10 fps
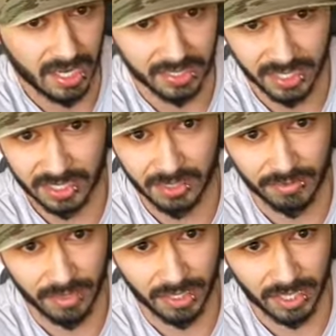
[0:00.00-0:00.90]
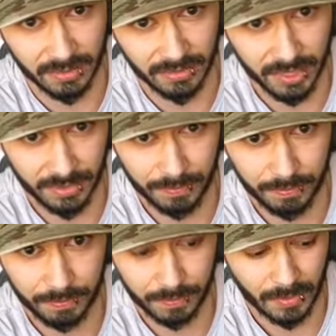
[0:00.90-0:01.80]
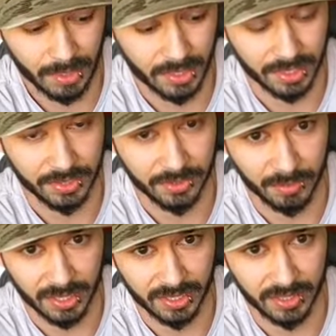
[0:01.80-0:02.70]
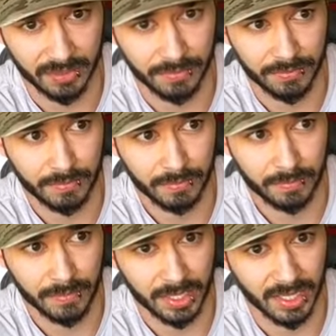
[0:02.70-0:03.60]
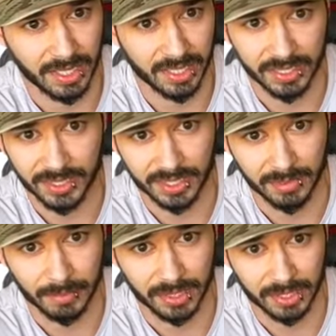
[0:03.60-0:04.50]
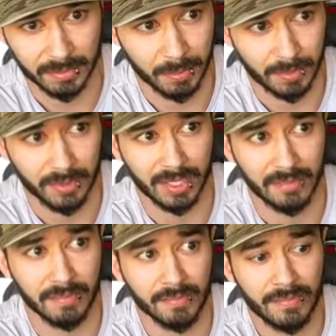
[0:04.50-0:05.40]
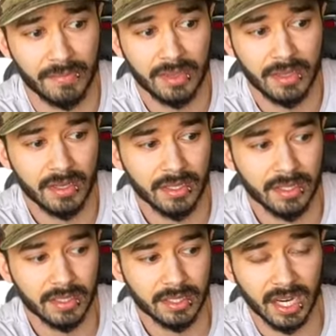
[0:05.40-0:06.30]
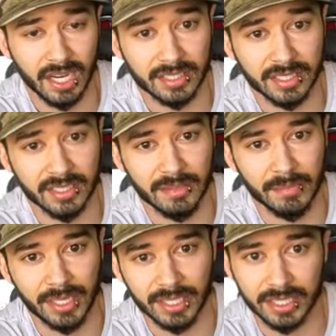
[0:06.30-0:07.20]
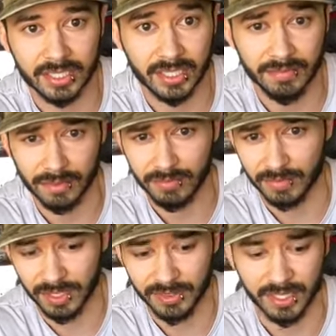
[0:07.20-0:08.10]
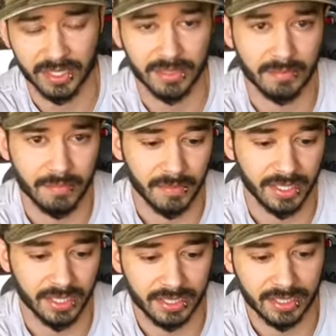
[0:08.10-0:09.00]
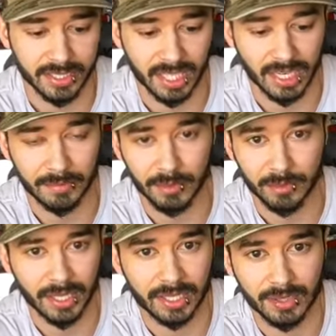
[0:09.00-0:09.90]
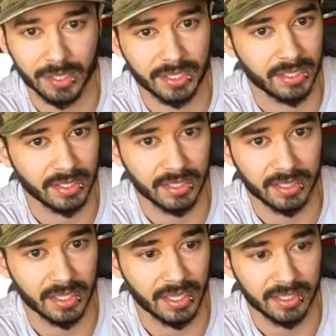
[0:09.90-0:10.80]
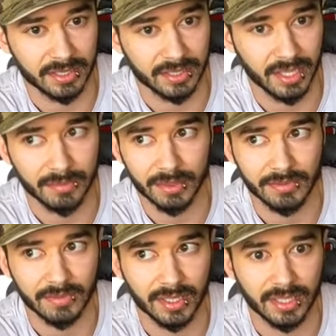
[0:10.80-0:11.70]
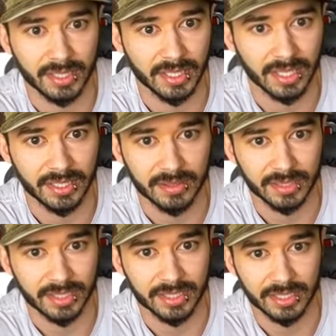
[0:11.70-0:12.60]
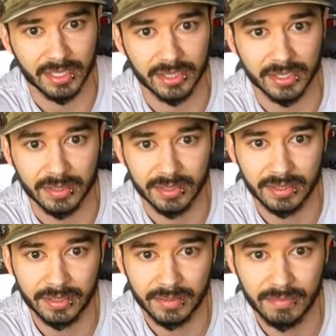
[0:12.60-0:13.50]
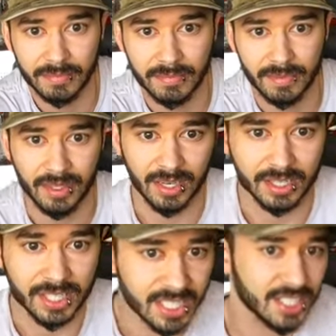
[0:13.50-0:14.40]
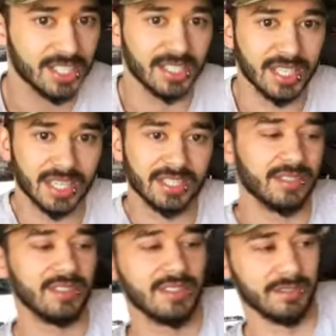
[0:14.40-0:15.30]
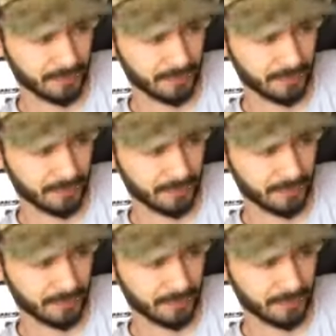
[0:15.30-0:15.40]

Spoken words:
it takes the fun out of it, and it gets repetitive, and I need to take a break. But when I'm constantly making stuff for fun, then it makes the time go by quicker, and it's a lot more fun, and I don't get tired out. Artesian tackle.